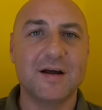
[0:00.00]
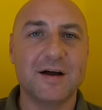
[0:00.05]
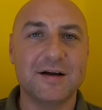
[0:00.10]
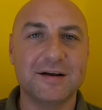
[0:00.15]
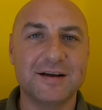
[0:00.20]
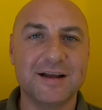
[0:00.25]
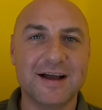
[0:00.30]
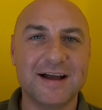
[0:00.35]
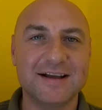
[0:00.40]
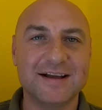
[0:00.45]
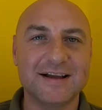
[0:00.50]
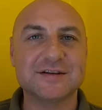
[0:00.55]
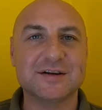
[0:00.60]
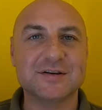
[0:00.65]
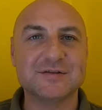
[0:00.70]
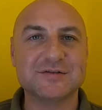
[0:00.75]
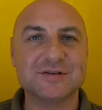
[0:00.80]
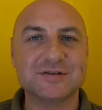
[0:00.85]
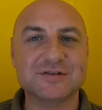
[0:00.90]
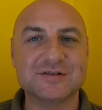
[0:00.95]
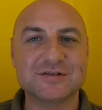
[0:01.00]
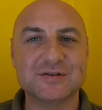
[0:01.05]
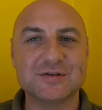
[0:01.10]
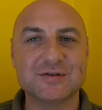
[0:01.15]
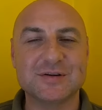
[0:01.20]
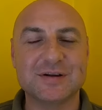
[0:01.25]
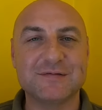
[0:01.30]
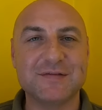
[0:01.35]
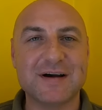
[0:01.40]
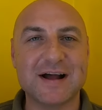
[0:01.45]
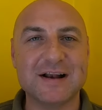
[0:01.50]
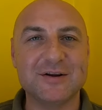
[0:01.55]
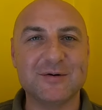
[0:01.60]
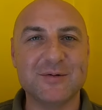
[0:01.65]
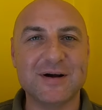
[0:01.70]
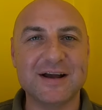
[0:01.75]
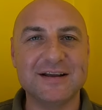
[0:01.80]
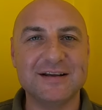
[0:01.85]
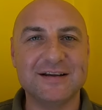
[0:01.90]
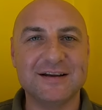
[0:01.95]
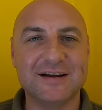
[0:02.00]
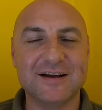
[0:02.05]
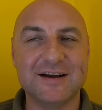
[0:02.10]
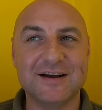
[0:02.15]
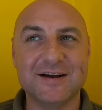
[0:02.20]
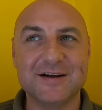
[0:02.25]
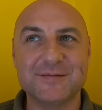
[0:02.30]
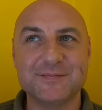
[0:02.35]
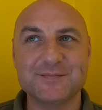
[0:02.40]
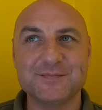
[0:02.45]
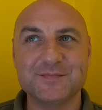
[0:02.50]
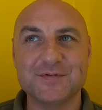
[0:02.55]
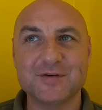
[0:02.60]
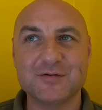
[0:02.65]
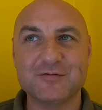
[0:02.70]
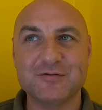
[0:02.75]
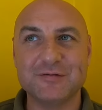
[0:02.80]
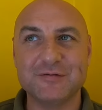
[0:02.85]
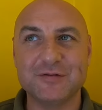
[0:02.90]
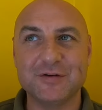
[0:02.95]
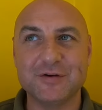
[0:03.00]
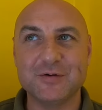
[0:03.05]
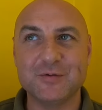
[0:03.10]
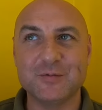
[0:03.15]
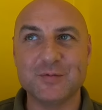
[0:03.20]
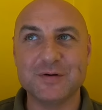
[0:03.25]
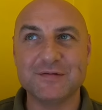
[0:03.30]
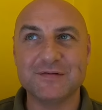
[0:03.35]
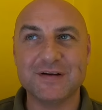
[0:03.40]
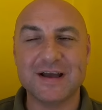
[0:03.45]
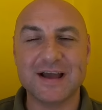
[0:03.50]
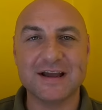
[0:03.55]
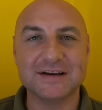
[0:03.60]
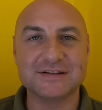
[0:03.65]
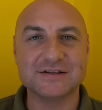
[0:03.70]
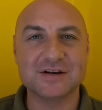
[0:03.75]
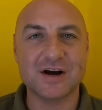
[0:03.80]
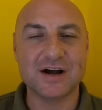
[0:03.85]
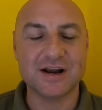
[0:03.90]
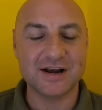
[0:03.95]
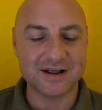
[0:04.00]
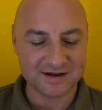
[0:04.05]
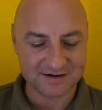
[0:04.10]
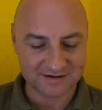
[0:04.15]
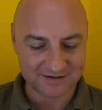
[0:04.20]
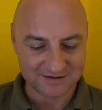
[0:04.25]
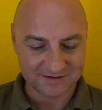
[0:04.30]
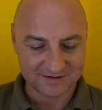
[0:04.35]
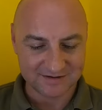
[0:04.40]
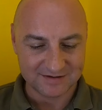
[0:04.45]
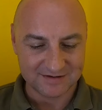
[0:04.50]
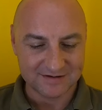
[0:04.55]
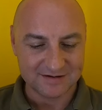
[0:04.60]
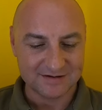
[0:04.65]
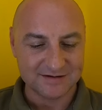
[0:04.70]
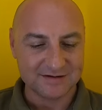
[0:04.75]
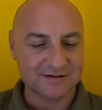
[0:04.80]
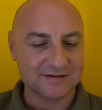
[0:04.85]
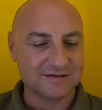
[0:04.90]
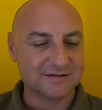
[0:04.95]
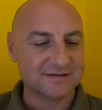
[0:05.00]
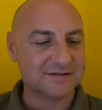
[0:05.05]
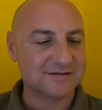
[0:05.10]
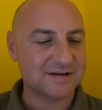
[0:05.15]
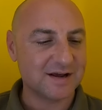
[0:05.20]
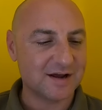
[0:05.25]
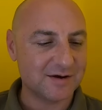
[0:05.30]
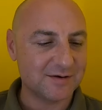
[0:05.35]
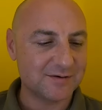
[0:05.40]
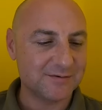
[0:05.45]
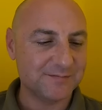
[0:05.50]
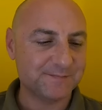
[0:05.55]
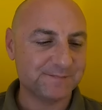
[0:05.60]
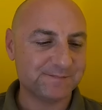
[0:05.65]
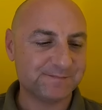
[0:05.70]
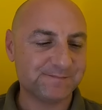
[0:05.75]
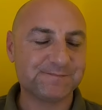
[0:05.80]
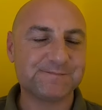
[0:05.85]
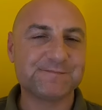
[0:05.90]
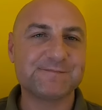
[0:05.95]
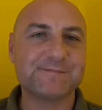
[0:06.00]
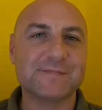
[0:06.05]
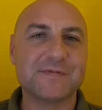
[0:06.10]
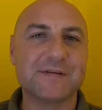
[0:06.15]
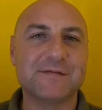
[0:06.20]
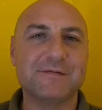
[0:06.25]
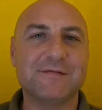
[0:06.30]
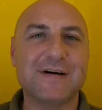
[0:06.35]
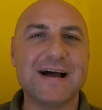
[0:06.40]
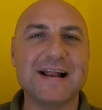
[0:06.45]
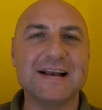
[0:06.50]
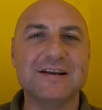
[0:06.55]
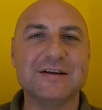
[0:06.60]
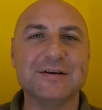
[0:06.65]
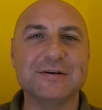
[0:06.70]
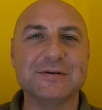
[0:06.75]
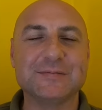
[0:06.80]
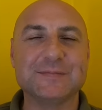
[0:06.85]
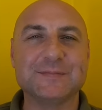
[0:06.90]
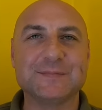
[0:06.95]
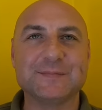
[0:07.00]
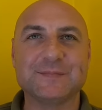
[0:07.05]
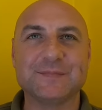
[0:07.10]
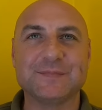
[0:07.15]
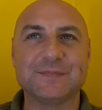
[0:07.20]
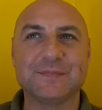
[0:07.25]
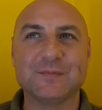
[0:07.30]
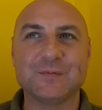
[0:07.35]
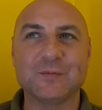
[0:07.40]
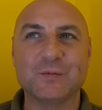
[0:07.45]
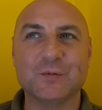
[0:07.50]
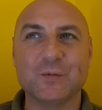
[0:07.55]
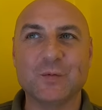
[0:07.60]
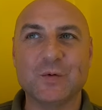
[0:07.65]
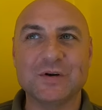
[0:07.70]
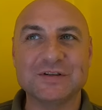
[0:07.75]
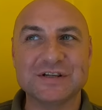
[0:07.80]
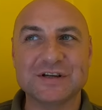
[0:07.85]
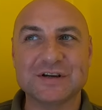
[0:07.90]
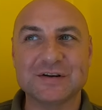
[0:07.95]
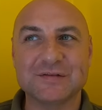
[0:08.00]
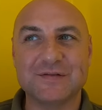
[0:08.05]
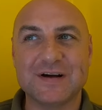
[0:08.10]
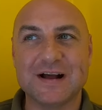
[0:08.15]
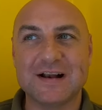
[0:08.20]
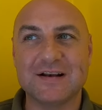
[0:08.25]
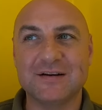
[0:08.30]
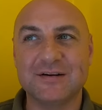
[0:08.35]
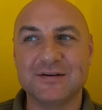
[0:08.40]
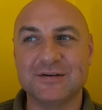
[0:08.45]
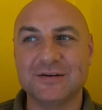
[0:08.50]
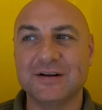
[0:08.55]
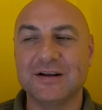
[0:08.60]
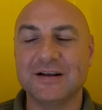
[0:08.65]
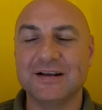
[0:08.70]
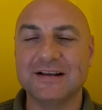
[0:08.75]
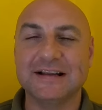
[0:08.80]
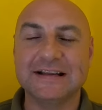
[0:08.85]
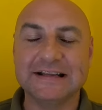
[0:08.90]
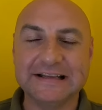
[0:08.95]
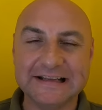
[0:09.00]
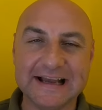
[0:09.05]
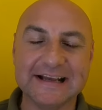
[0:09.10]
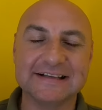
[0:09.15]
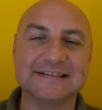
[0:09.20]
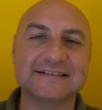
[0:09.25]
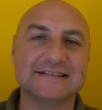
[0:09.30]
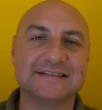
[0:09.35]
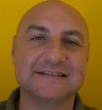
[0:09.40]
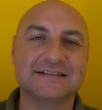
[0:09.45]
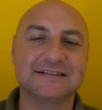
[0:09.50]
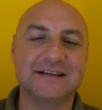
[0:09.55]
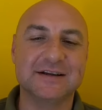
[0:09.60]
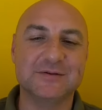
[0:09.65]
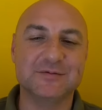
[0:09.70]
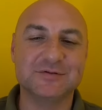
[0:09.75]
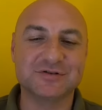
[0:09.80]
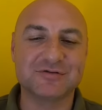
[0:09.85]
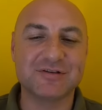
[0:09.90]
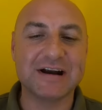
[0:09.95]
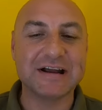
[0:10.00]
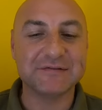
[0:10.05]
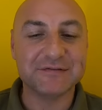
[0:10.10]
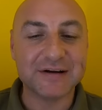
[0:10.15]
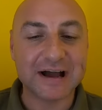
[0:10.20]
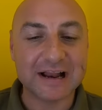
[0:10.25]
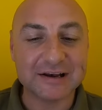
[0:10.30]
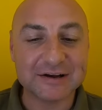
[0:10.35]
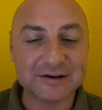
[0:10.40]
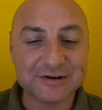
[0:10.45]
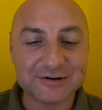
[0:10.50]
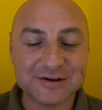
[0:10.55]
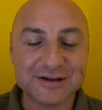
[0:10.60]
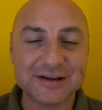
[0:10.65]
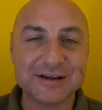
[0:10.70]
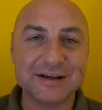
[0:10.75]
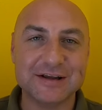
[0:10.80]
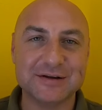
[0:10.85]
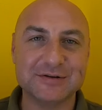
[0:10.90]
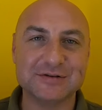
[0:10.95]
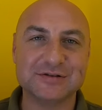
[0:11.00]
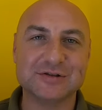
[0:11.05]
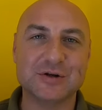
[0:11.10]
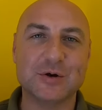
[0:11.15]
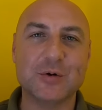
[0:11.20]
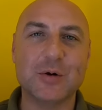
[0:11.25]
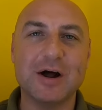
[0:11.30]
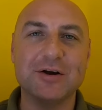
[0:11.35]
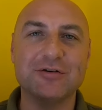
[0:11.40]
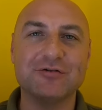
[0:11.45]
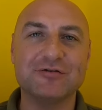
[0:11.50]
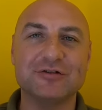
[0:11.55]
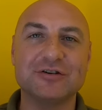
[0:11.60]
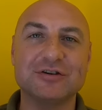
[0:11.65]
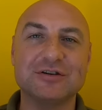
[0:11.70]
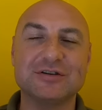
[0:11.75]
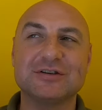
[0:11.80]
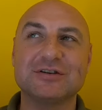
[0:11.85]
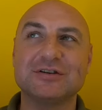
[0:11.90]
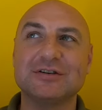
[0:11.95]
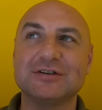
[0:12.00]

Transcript: Okay, so just to evaluate the review with Air China. So, value. Was it good value? Yes, it was great value. It was £200